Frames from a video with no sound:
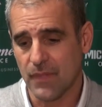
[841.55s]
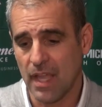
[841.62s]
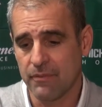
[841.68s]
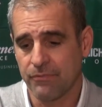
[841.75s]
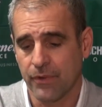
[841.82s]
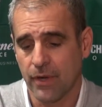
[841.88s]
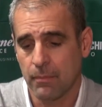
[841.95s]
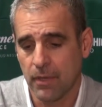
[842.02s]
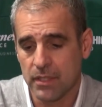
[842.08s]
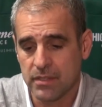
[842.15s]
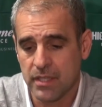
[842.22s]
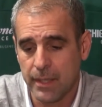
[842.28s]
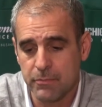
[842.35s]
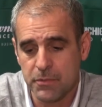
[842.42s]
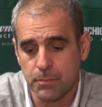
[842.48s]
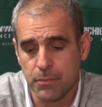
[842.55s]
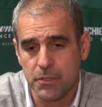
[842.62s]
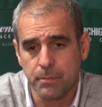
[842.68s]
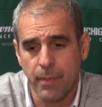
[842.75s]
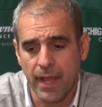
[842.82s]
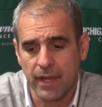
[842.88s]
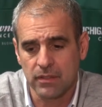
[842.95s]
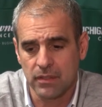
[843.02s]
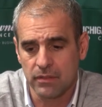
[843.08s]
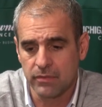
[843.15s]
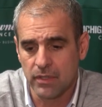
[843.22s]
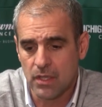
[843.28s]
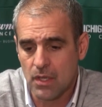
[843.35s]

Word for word: and from a team's perspective,